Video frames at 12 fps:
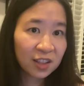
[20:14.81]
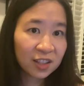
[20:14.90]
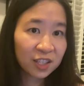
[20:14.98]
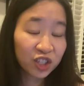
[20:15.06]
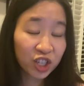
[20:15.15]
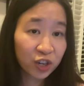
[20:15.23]

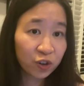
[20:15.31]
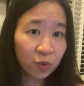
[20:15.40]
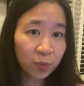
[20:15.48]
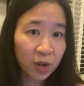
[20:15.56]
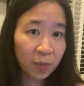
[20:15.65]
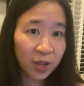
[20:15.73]
The general
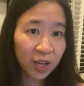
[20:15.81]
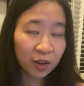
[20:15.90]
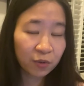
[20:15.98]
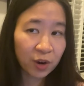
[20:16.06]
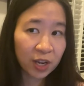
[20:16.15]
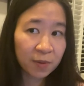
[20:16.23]

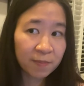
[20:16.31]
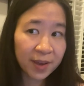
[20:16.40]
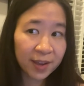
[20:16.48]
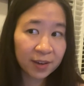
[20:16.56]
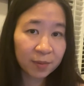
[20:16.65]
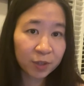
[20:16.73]
public
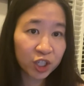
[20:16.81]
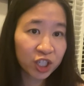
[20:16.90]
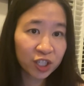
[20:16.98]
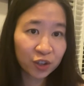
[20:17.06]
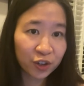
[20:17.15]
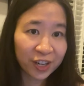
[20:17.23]
recommend
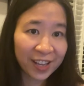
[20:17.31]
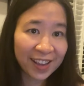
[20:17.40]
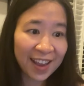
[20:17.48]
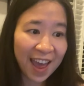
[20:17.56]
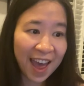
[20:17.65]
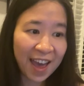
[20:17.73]
machine
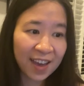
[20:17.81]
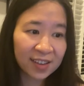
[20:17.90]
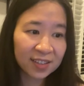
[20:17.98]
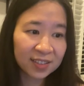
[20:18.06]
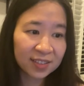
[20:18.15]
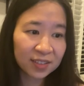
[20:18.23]
learning
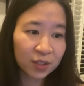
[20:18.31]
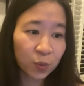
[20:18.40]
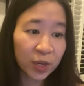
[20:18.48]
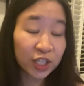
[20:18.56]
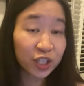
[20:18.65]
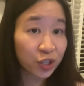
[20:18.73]
as the
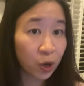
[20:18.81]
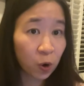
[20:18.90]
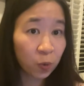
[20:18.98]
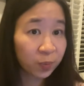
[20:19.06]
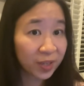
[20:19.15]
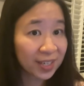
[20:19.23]
way to
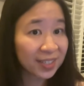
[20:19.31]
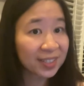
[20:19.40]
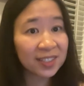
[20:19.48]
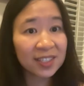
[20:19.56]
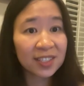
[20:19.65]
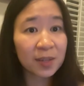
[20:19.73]
go because
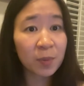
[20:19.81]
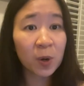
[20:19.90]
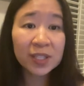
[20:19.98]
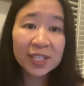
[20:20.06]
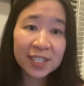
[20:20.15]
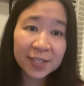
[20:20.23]
it is the
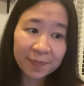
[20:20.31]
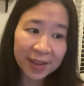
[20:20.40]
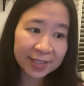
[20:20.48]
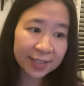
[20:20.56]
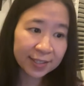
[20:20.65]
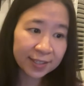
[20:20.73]
most
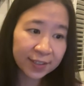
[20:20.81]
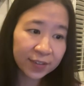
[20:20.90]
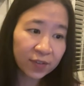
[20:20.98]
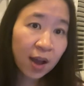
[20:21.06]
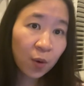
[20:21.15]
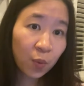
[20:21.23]
expensive
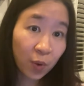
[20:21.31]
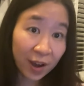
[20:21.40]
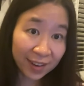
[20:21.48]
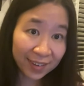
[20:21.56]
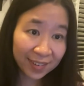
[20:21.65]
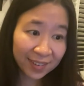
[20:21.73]

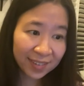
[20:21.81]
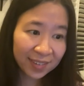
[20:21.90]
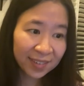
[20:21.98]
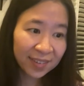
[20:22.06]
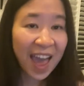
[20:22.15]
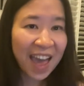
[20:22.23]
one
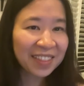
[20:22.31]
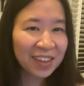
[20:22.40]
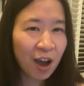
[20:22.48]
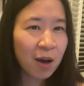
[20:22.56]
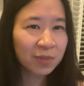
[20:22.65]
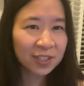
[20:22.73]
and they
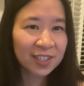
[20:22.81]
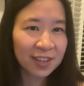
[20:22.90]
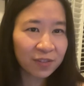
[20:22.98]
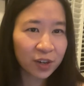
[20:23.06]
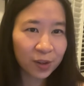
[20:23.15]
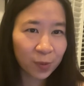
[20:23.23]
compensate
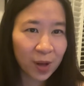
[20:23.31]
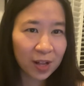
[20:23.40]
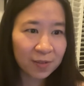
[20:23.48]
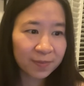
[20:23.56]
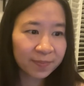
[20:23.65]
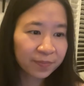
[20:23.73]
very well.